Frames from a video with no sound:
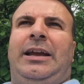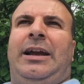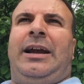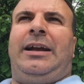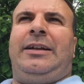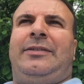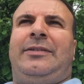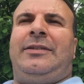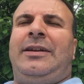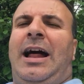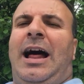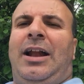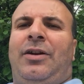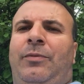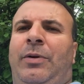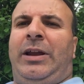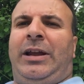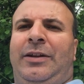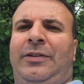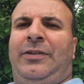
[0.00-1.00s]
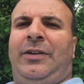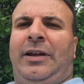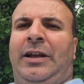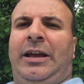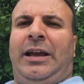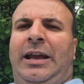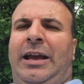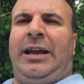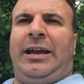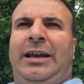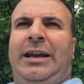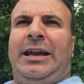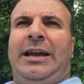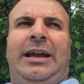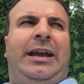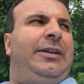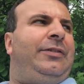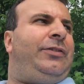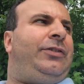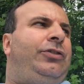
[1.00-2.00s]
it's not.
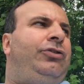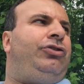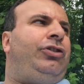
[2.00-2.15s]
It's